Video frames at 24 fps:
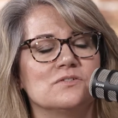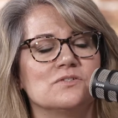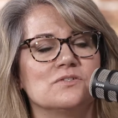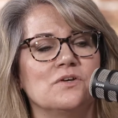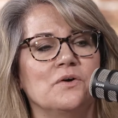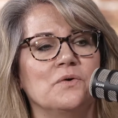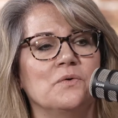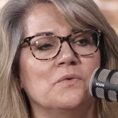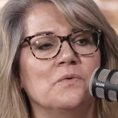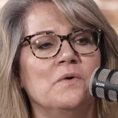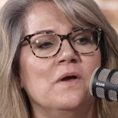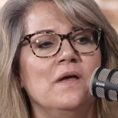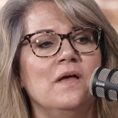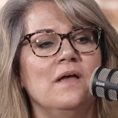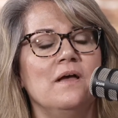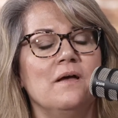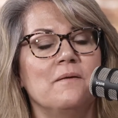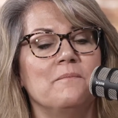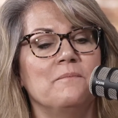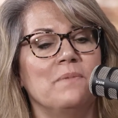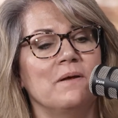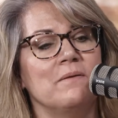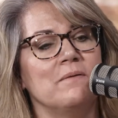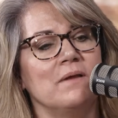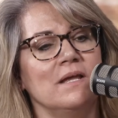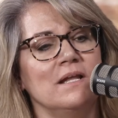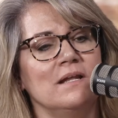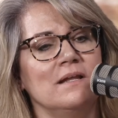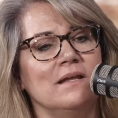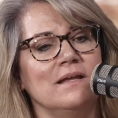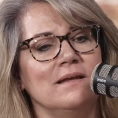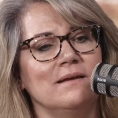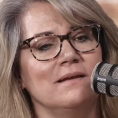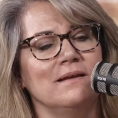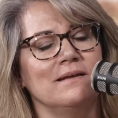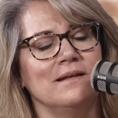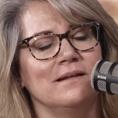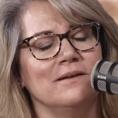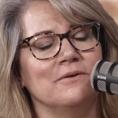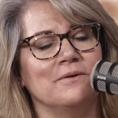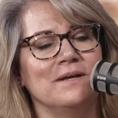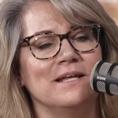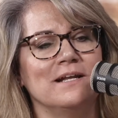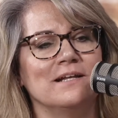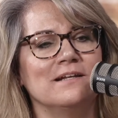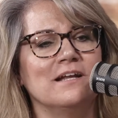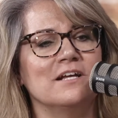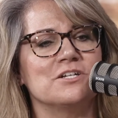So, but in
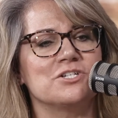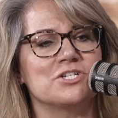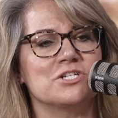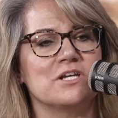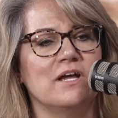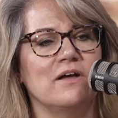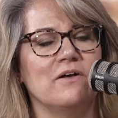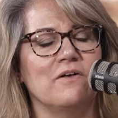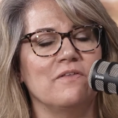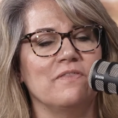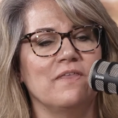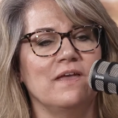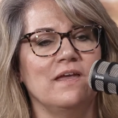a nutshell,